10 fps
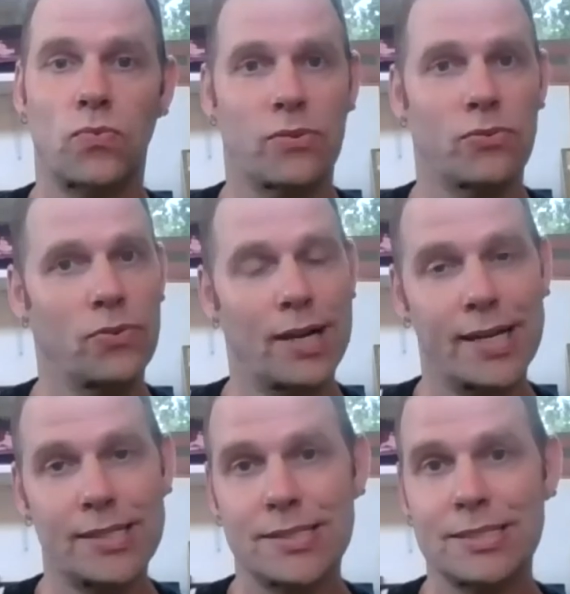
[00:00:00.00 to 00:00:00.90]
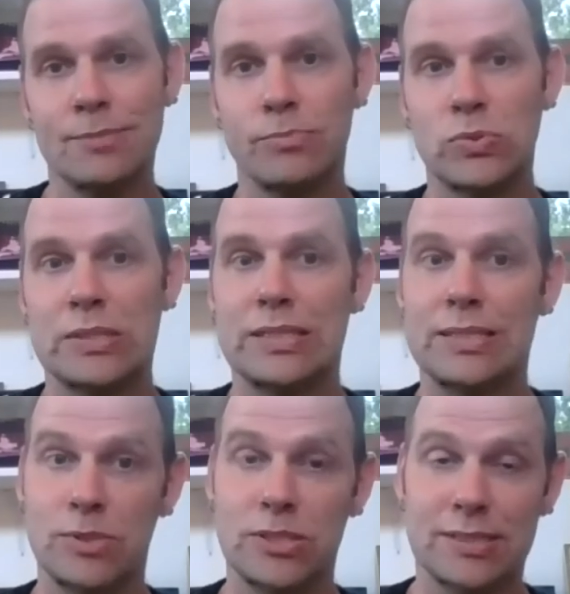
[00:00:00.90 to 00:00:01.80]
relationship between the
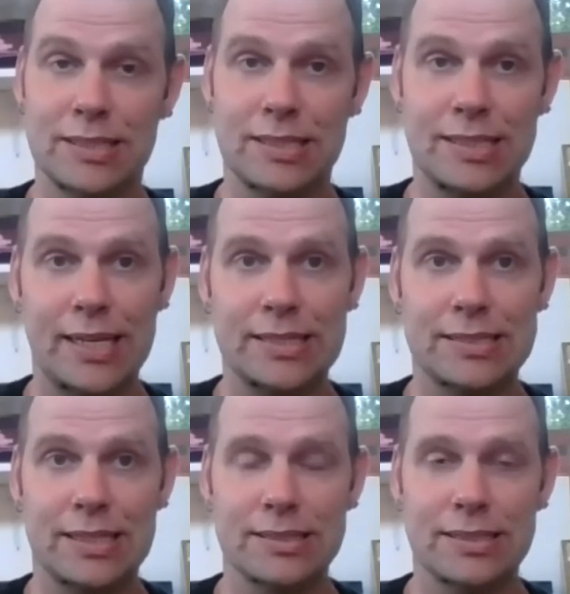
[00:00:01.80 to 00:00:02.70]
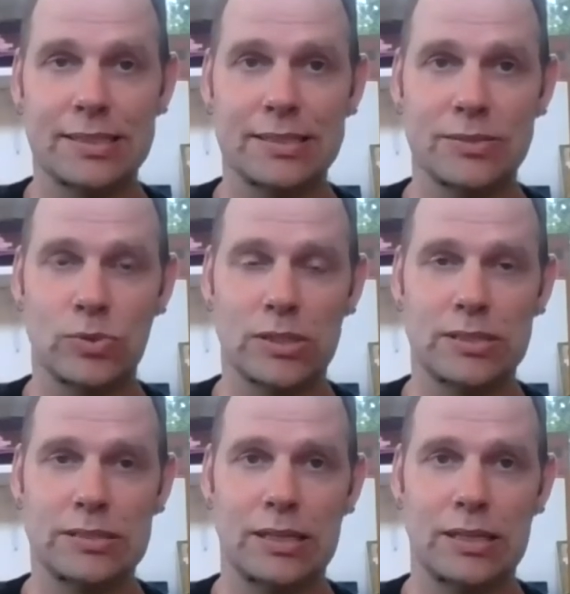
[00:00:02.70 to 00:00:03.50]
images and the text, I think, is what